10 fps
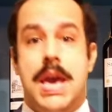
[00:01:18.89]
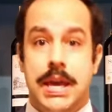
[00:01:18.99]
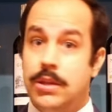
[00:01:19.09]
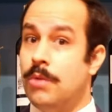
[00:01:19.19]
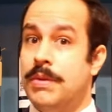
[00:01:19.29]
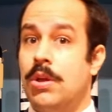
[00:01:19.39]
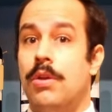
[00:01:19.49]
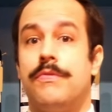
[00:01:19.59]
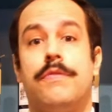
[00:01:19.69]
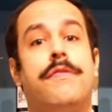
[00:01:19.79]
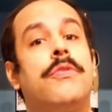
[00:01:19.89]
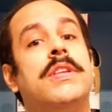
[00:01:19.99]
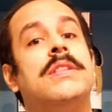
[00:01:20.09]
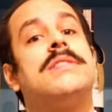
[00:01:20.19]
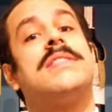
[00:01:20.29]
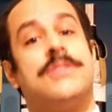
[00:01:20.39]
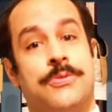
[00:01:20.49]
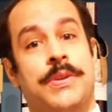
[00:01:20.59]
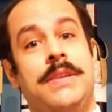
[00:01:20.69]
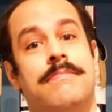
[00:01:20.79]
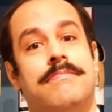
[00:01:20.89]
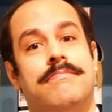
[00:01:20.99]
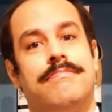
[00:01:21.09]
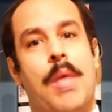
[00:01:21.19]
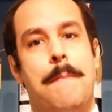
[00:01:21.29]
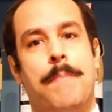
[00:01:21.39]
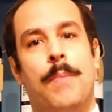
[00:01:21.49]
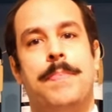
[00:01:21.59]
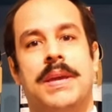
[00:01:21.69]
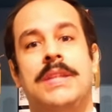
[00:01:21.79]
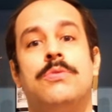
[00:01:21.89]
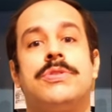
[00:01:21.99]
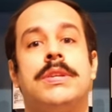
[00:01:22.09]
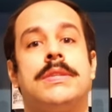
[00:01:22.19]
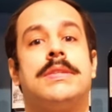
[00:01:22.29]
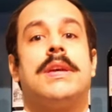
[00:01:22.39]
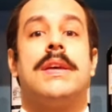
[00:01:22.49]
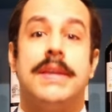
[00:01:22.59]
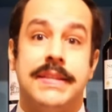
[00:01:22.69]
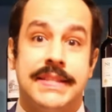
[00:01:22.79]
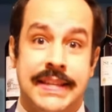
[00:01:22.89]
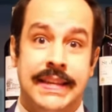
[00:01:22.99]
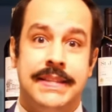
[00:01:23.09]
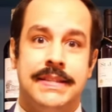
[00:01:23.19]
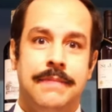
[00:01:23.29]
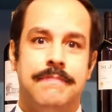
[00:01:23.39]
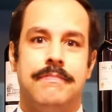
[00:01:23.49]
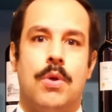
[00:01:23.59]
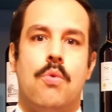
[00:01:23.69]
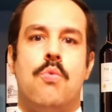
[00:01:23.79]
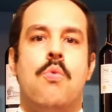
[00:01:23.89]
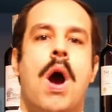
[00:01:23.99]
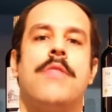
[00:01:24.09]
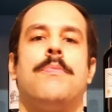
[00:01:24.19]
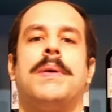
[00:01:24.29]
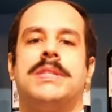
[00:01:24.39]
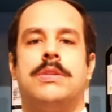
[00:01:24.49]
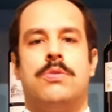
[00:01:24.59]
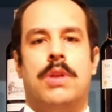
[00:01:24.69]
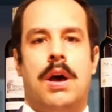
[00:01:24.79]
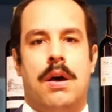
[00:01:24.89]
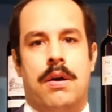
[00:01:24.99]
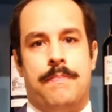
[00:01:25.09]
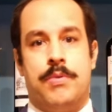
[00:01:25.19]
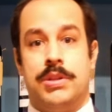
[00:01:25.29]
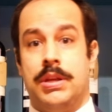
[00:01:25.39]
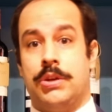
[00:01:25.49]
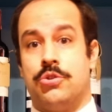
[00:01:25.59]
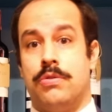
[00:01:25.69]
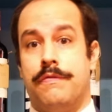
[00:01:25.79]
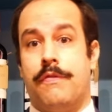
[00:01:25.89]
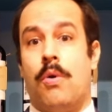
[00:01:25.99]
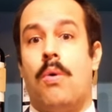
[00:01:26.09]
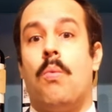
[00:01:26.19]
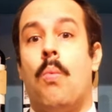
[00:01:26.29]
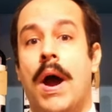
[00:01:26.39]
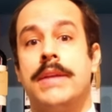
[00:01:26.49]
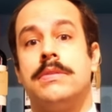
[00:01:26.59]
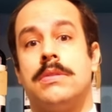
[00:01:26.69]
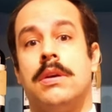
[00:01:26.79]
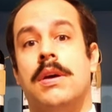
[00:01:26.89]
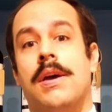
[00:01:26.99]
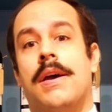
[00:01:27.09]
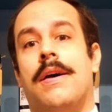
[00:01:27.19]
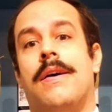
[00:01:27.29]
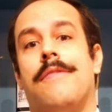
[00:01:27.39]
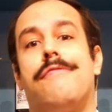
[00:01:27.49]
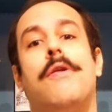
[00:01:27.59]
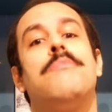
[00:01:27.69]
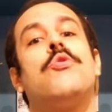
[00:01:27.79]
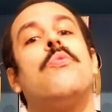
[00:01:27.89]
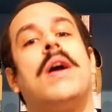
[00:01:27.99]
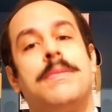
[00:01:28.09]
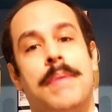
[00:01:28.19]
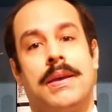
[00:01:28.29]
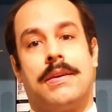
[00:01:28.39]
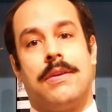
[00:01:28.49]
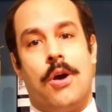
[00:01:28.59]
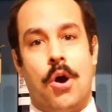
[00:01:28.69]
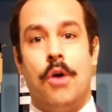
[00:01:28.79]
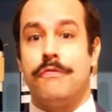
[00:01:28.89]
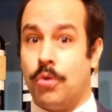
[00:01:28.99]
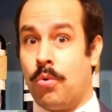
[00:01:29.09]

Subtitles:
In the middle of the 14th century, Pope Innocent VI, who had a particular predilection for wines from the right bank of the